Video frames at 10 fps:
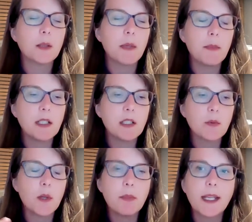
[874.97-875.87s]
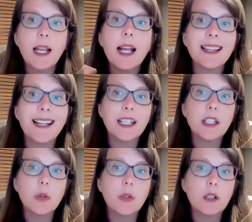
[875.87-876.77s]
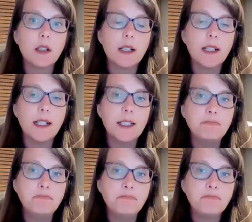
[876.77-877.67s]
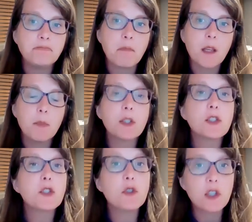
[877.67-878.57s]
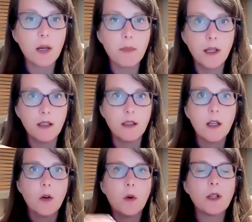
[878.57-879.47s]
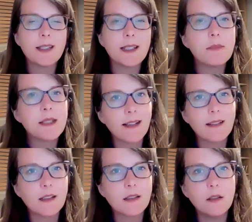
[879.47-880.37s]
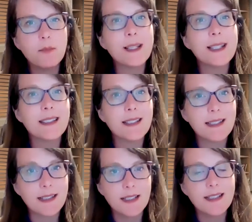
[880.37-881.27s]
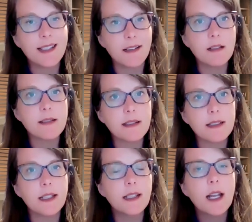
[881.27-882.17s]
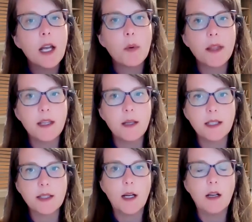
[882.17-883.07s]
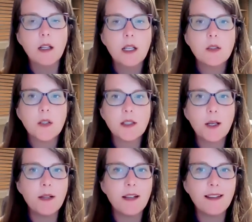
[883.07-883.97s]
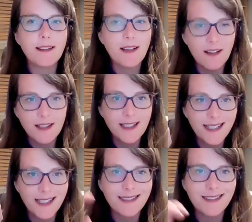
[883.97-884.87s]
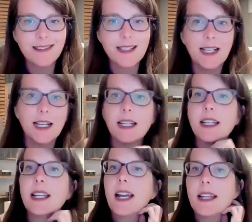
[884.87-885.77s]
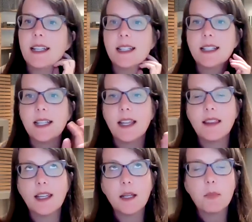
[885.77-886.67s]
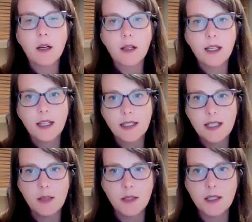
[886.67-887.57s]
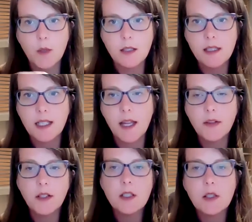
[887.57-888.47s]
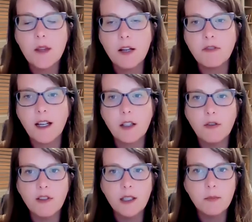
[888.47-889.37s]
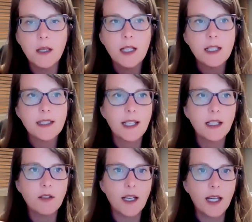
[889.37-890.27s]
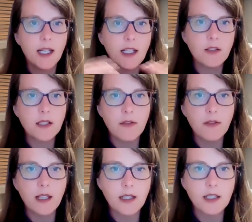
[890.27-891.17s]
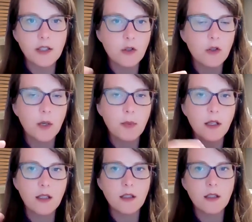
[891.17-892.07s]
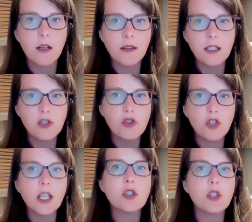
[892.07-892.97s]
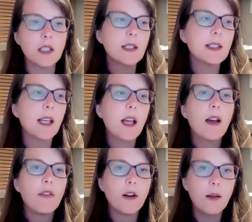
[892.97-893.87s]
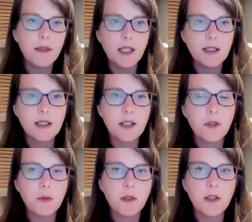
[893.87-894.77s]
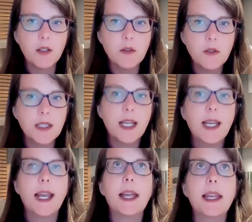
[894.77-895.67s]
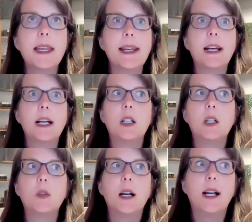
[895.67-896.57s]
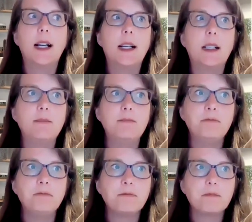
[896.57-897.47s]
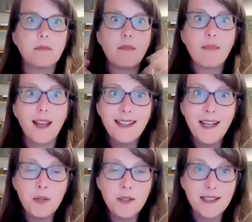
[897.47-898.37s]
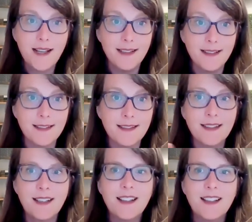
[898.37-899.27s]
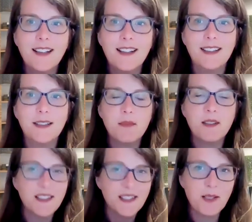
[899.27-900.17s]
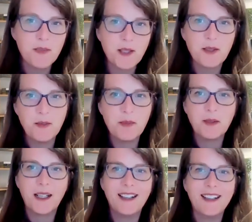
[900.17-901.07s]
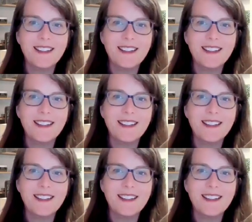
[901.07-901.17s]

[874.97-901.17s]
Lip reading: My mind just went blank, like your pursuit champion or some technical business sales lead with them as well. So someone call it the technical side, and then the marketing team as well. Together do that final flip saying, okay, here's everything that's incorporated in all these changes from these different reviews. And now and now it's done. Seems so simple, right?